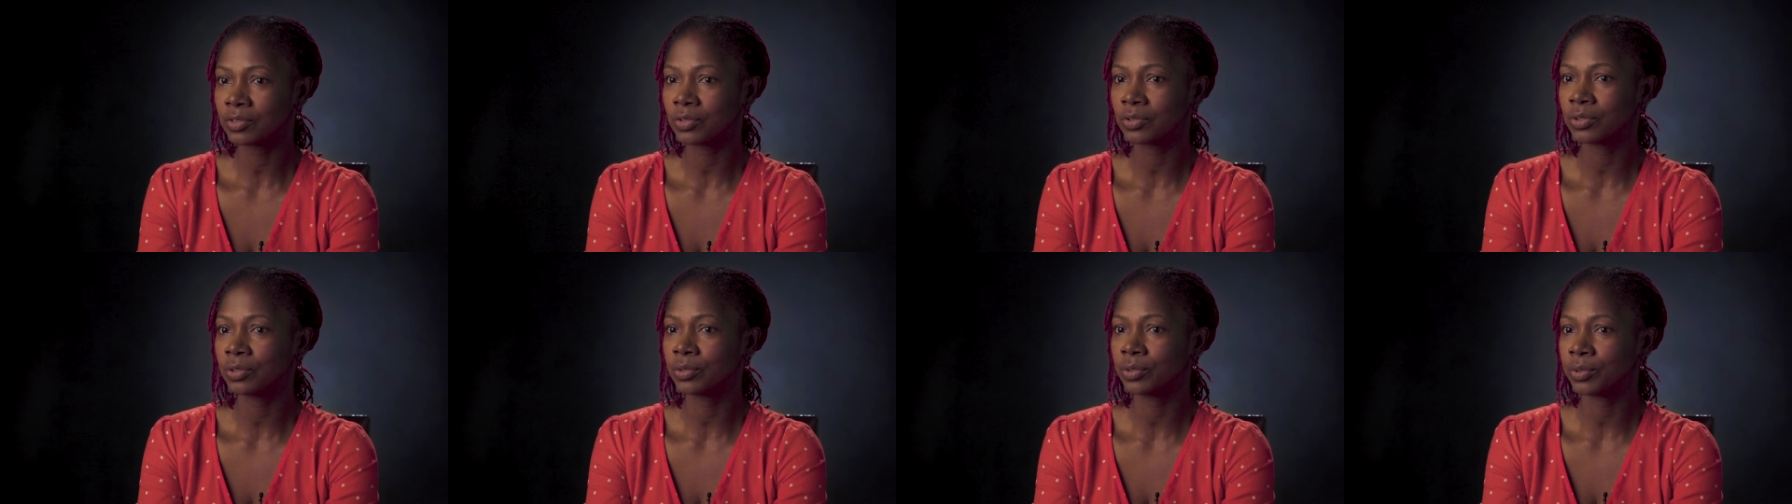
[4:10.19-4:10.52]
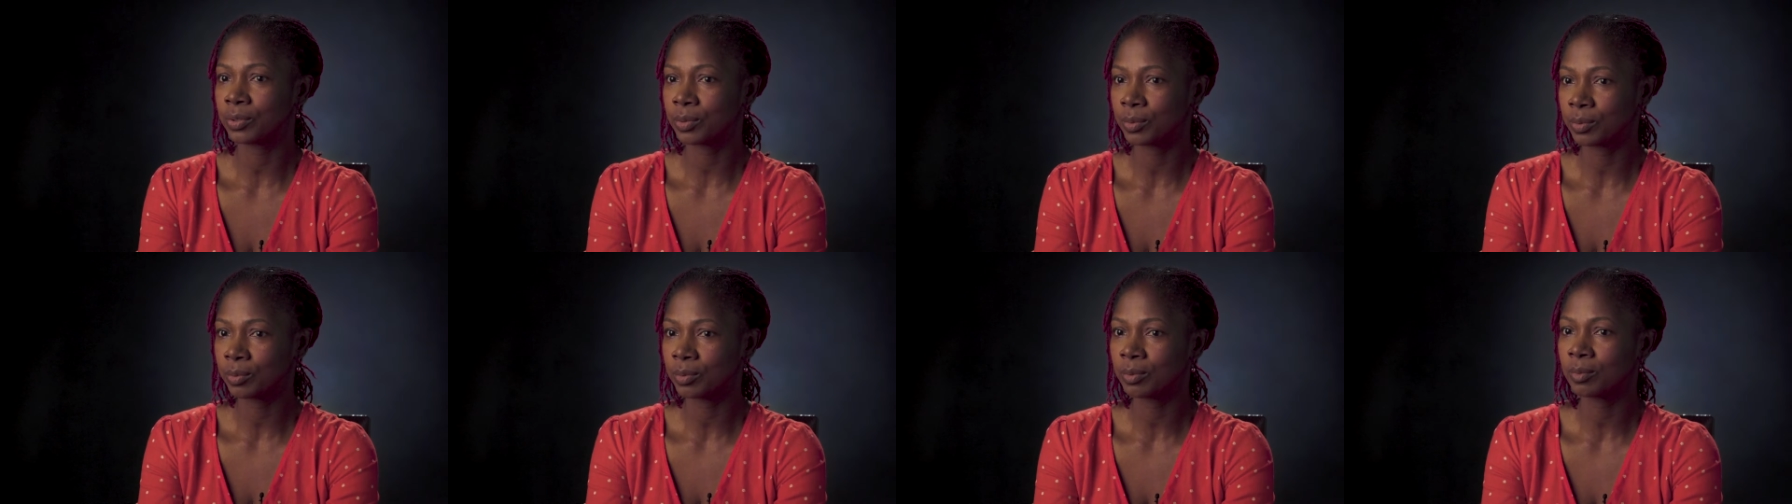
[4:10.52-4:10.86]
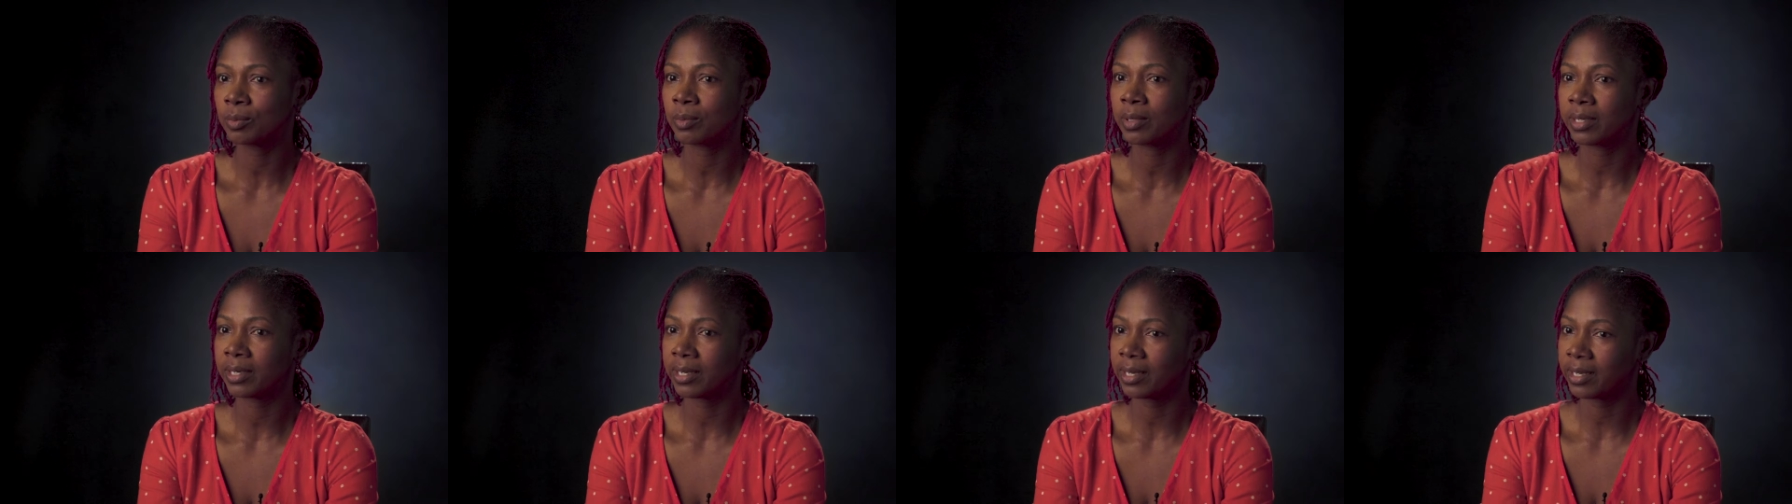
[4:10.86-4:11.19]
so you know
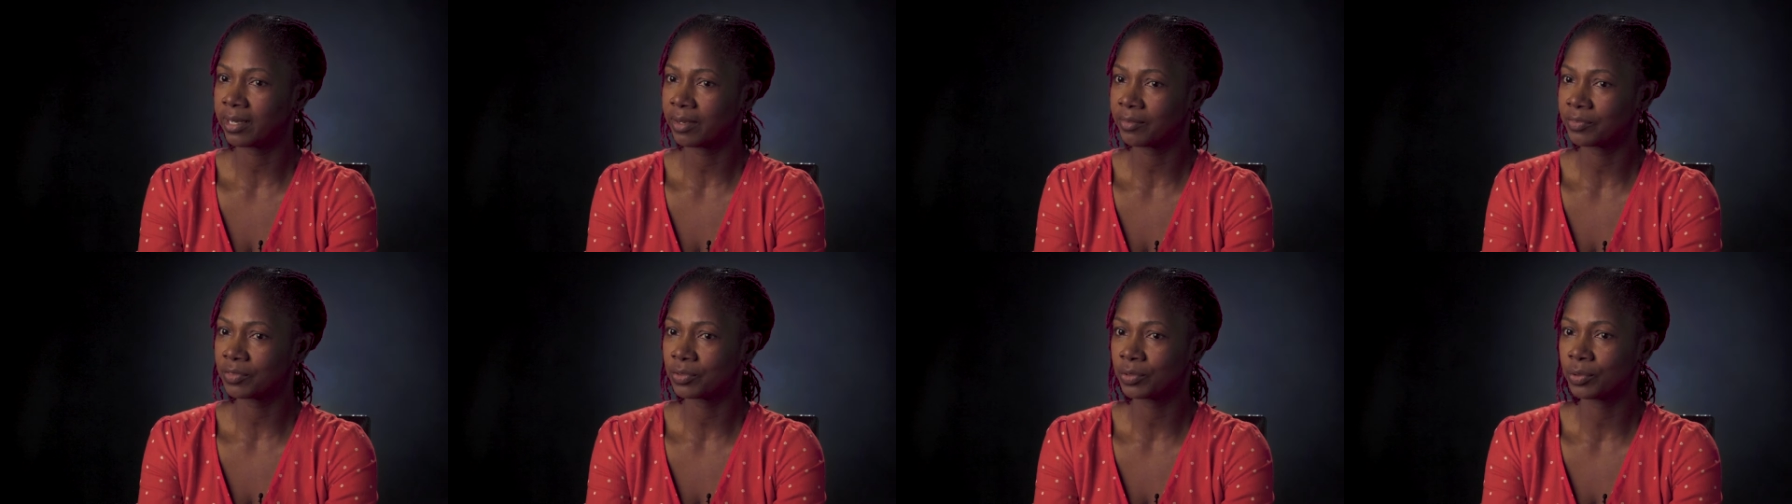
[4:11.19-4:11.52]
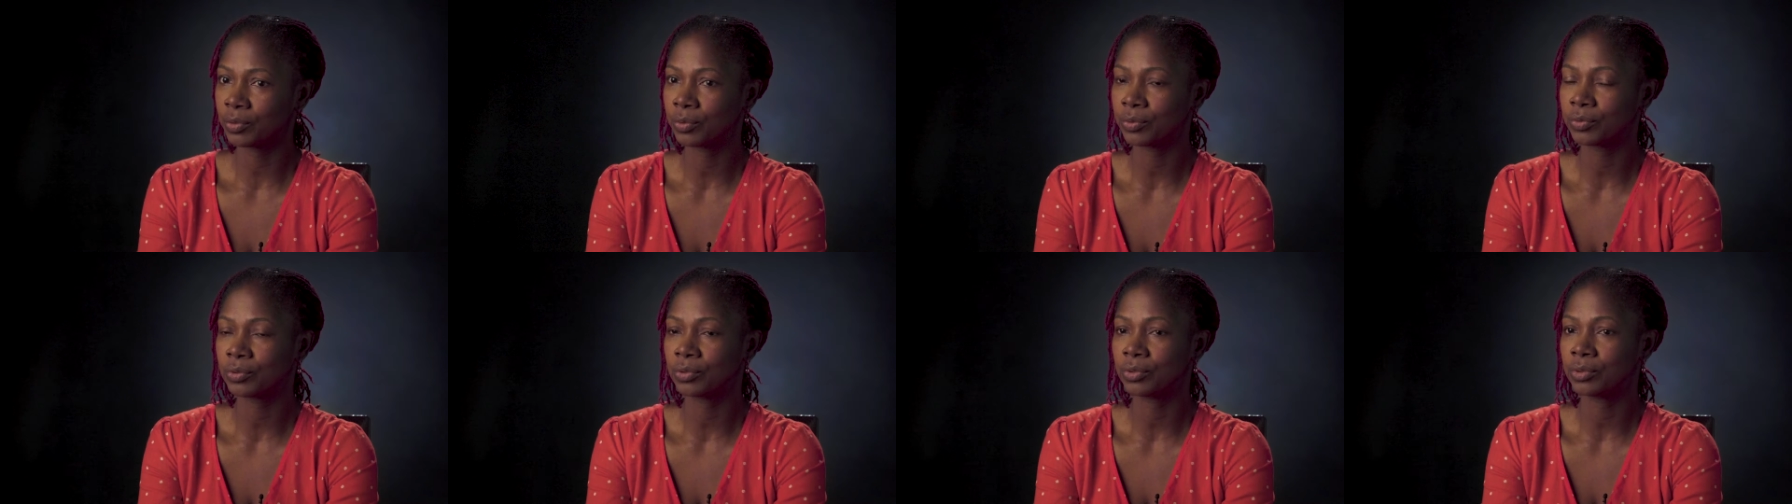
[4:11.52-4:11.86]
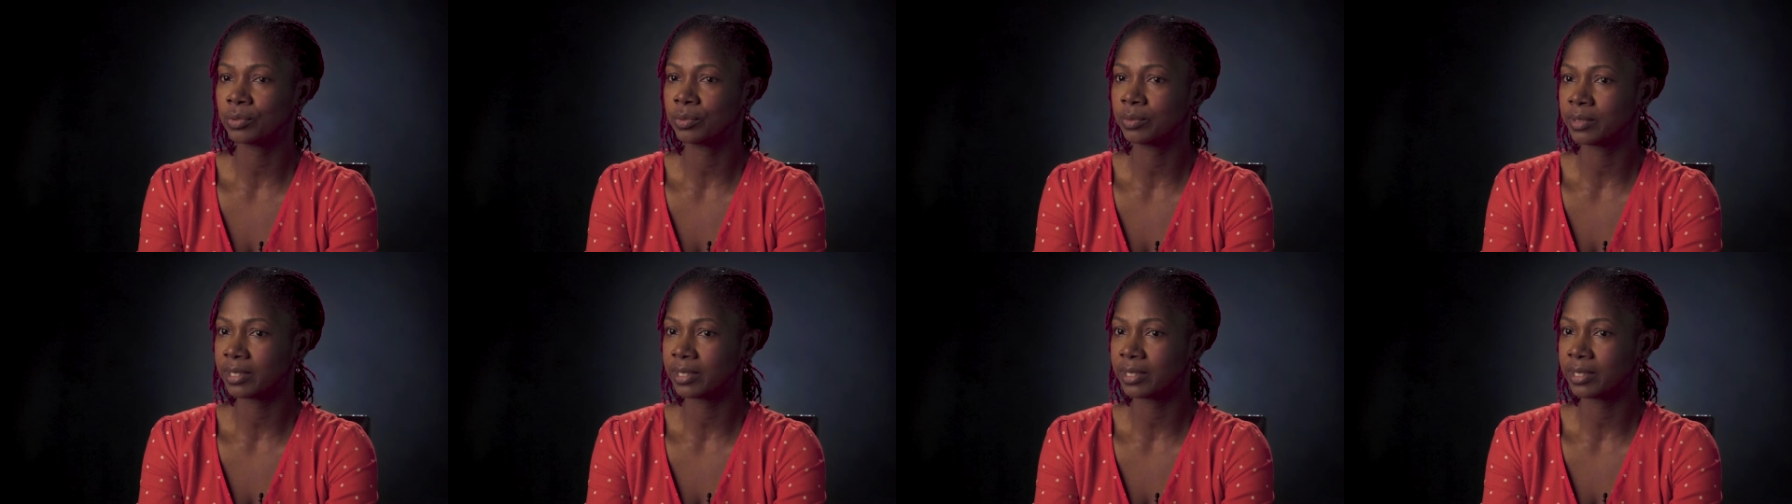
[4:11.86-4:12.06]
what I have to go through.